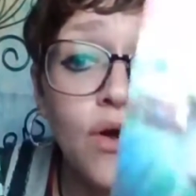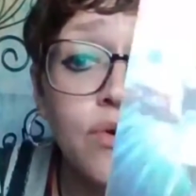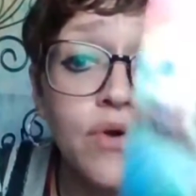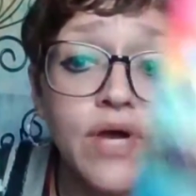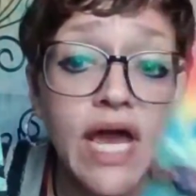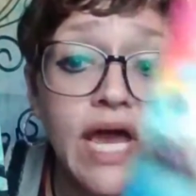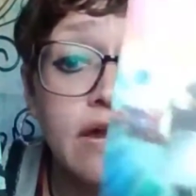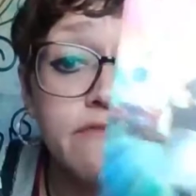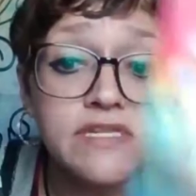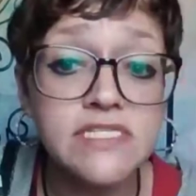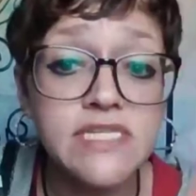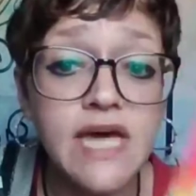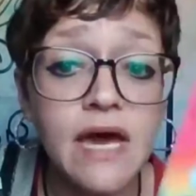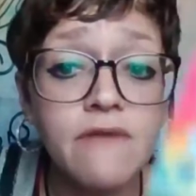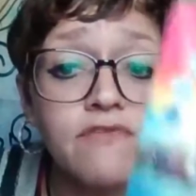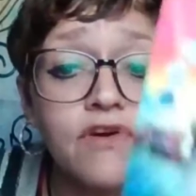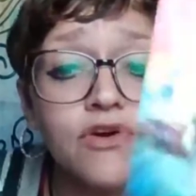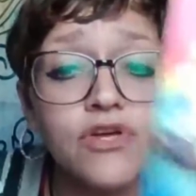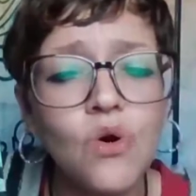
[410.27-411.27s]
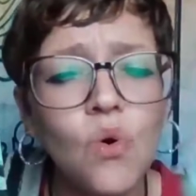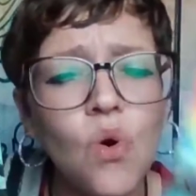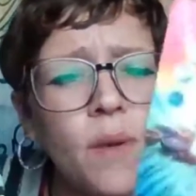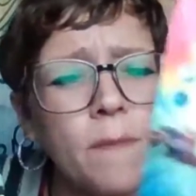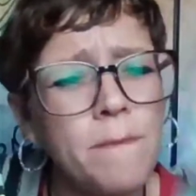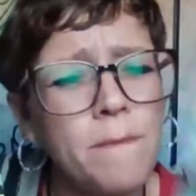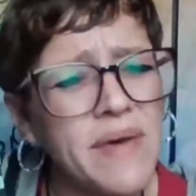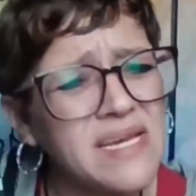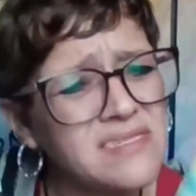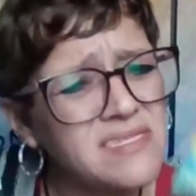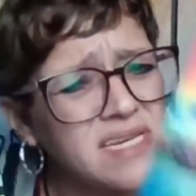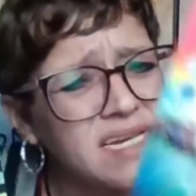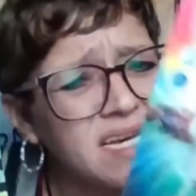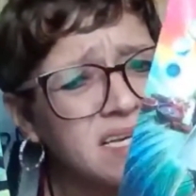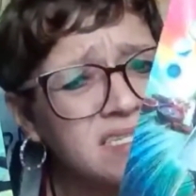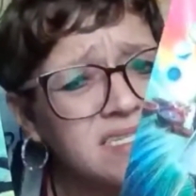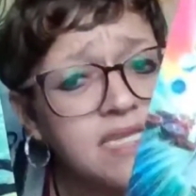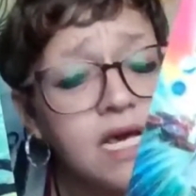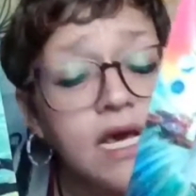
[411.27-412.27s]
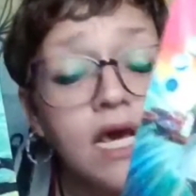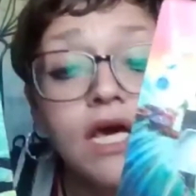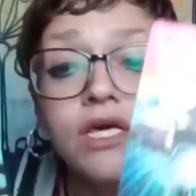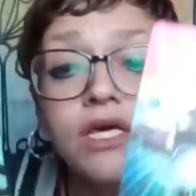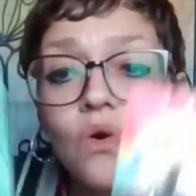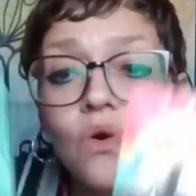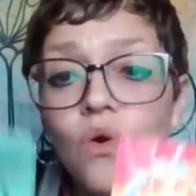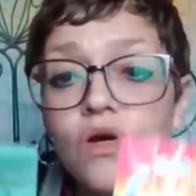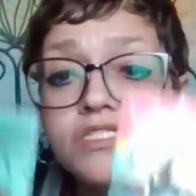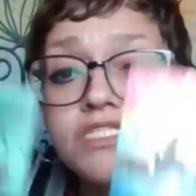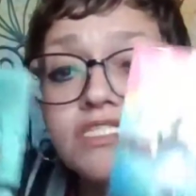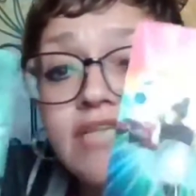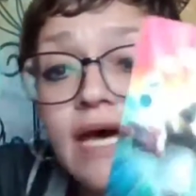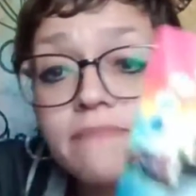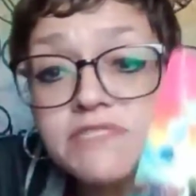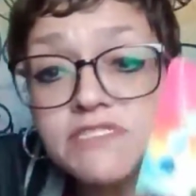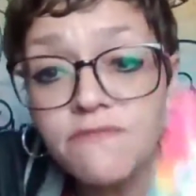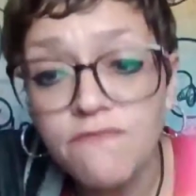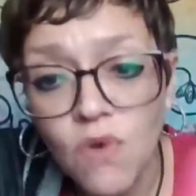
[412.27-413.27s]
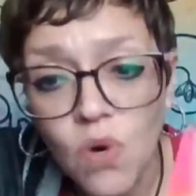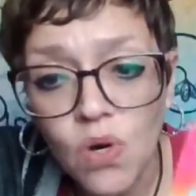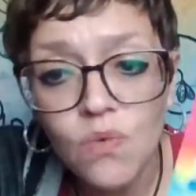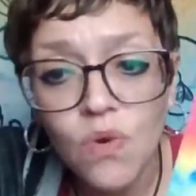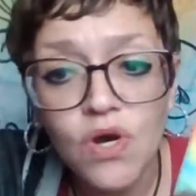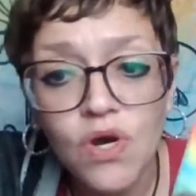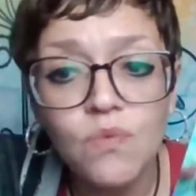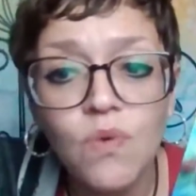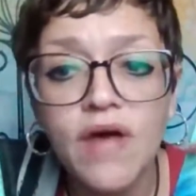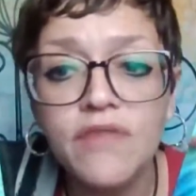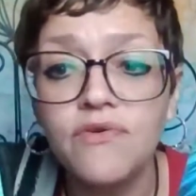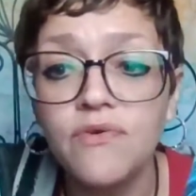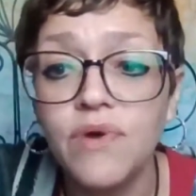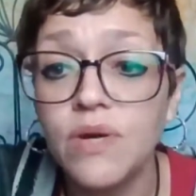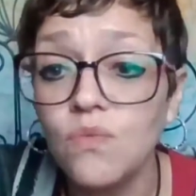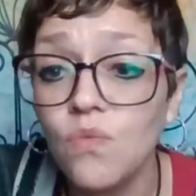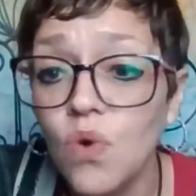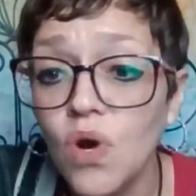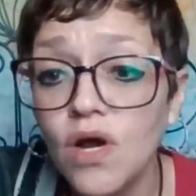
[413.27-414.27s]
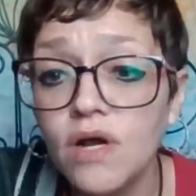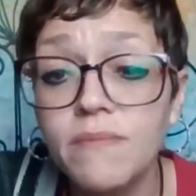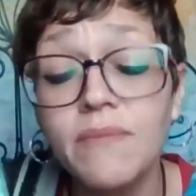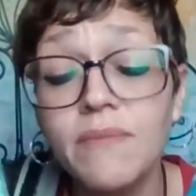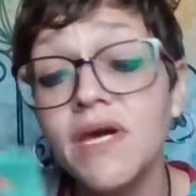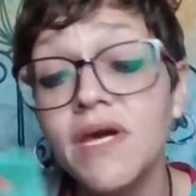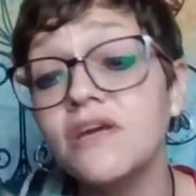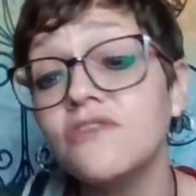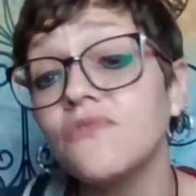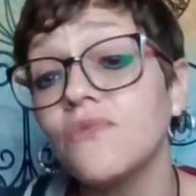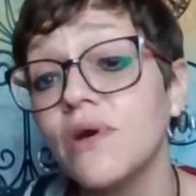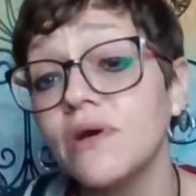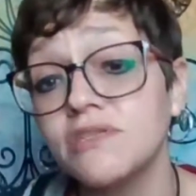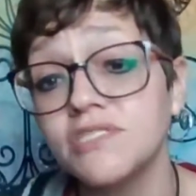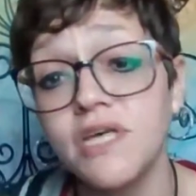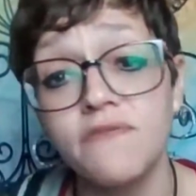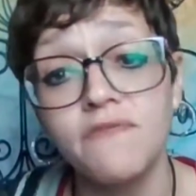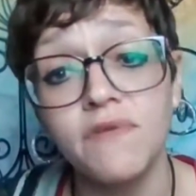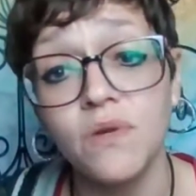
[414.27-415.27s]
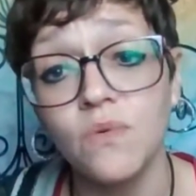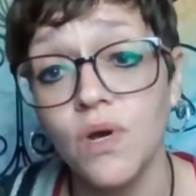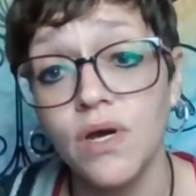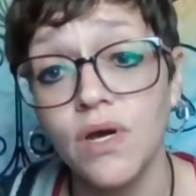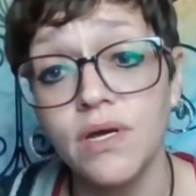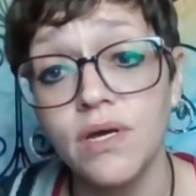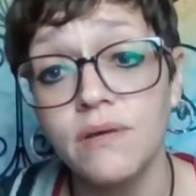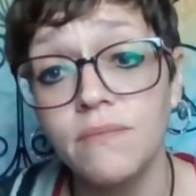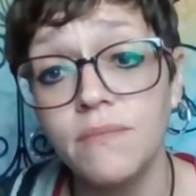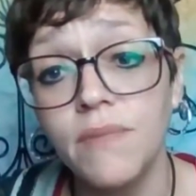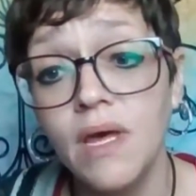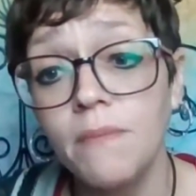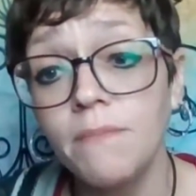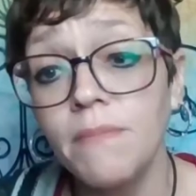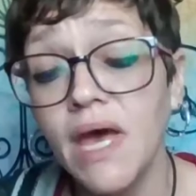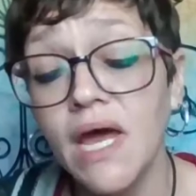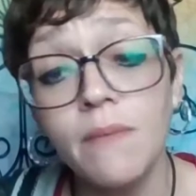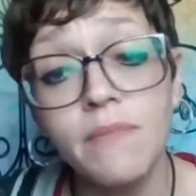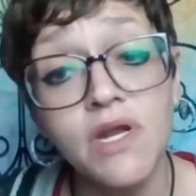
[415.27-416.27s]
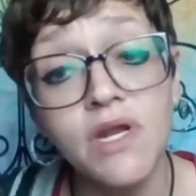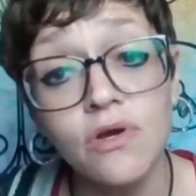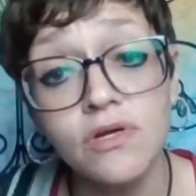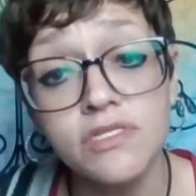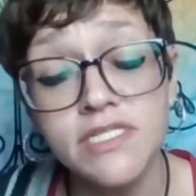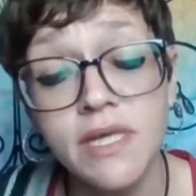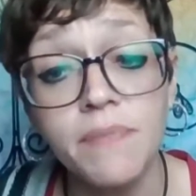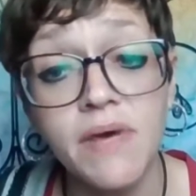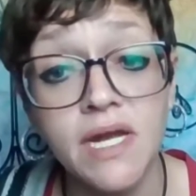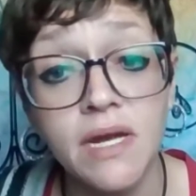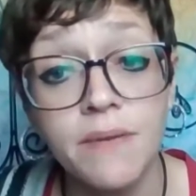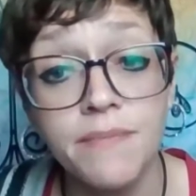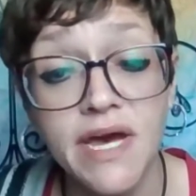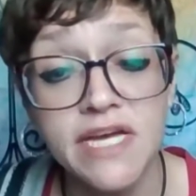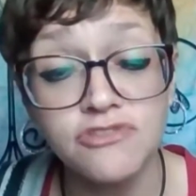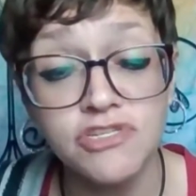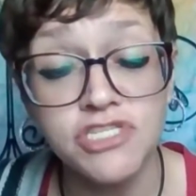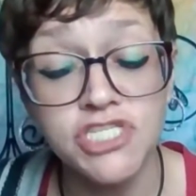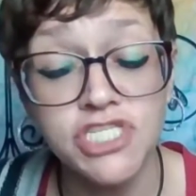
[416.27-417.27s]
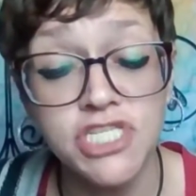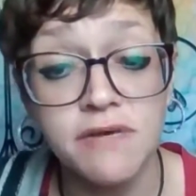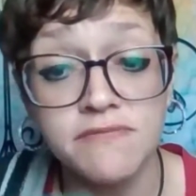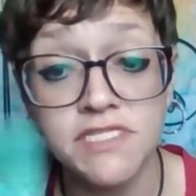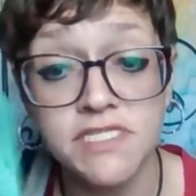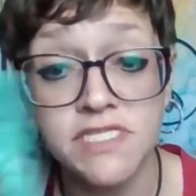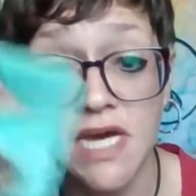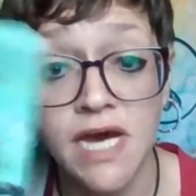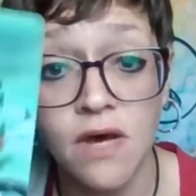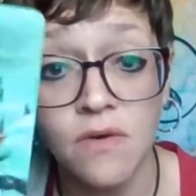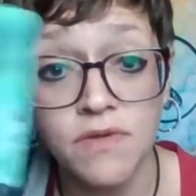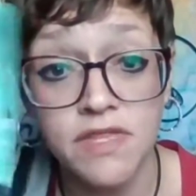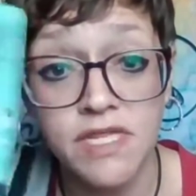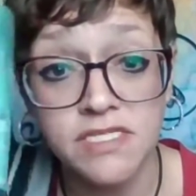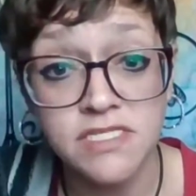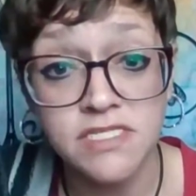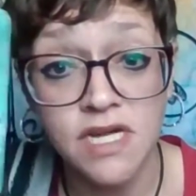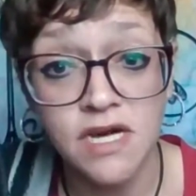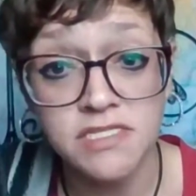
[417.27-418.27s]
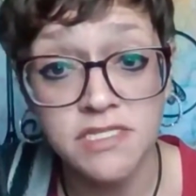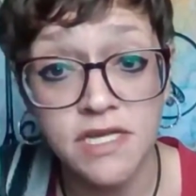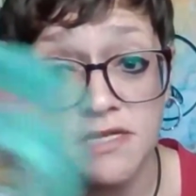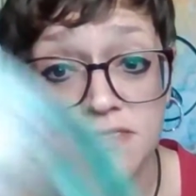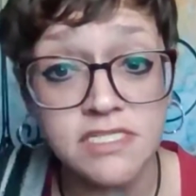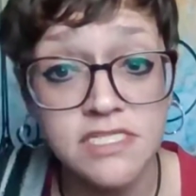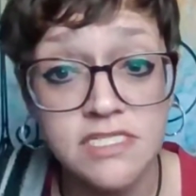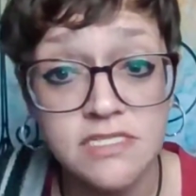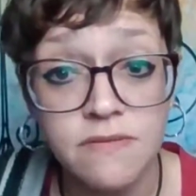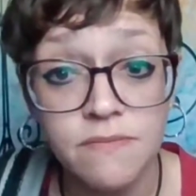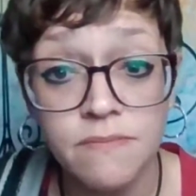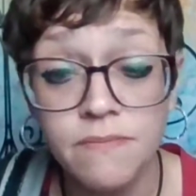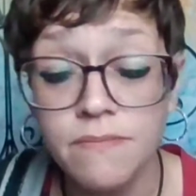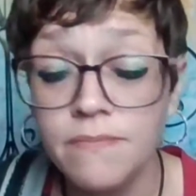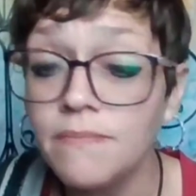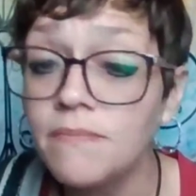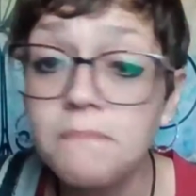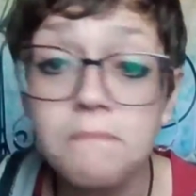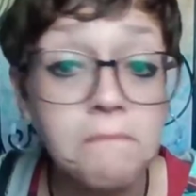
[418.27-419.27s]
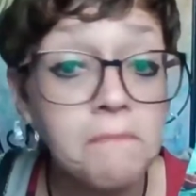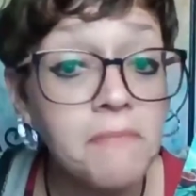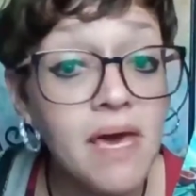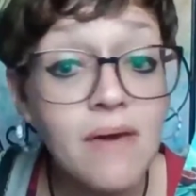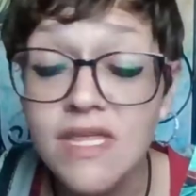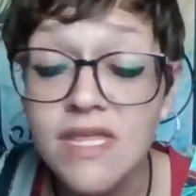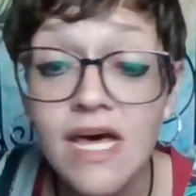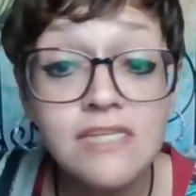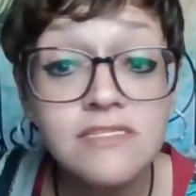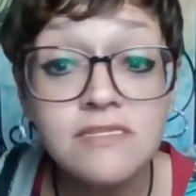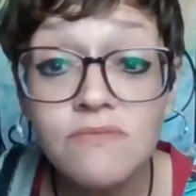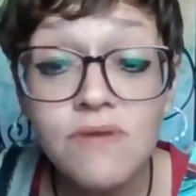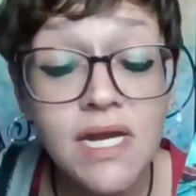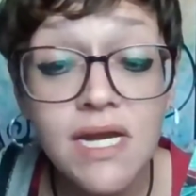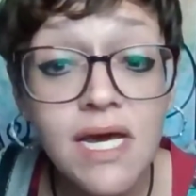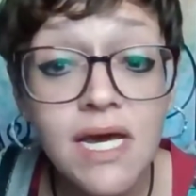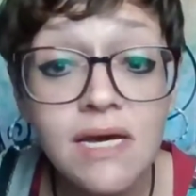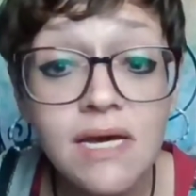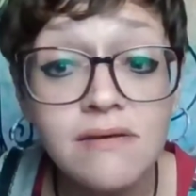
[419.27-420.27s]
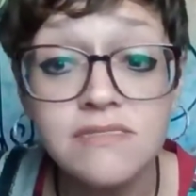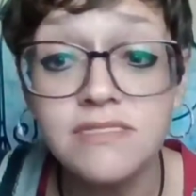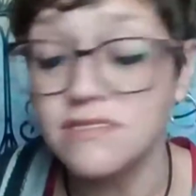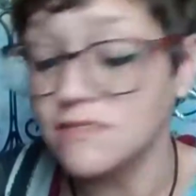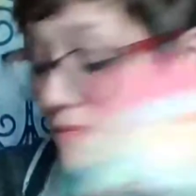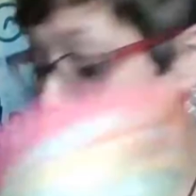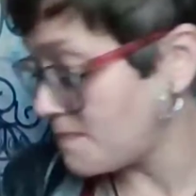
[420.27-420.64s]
creative endeavor, your business, your steps forward, whether in work. Maybe you're going to throw yourself into work. Man, I'm a nurse. I'm picking up extra shifts. To hell with this nonsense. Maybe that's what it is.